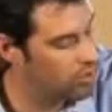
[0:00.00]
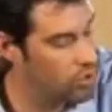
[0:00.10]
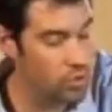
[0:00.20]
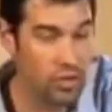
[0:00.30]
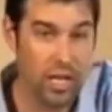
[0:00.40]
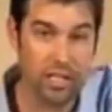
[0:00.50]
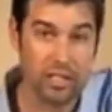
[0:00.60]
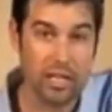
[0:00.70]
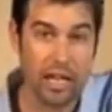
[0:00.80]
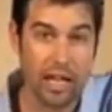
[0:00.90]
use
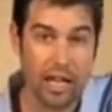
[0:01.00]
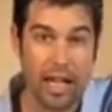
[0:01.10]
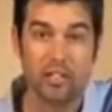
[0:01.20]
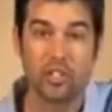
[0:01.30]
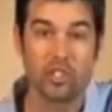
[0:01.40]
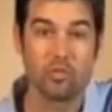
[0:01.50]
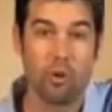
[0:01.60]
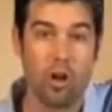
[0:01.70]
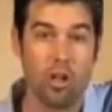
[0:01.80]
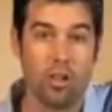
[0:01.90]
this as a
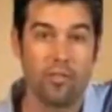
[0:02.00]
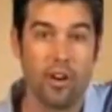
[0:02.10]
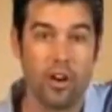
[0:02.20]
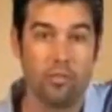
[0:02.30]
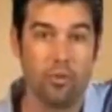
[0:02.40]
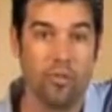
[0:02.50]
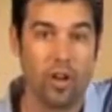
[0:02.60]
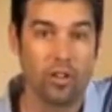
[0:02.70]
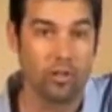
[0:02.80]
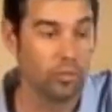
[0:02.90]
small variable
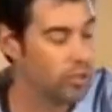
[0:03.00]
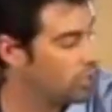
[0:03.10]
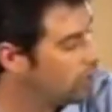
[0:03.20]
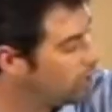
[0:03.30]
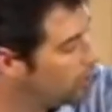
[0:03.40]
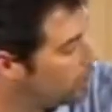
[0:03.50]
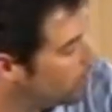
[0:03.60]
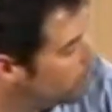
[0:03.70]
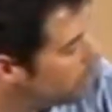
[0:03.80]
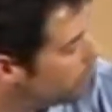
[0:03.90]
volume.
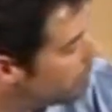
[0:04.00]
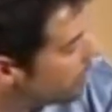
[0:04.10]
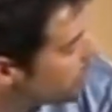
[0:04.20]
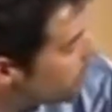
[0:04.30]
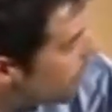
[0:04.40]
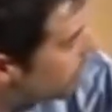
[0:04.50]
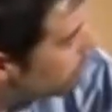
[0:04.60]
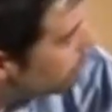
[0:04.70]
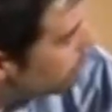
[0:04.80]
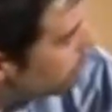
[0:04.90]
So I can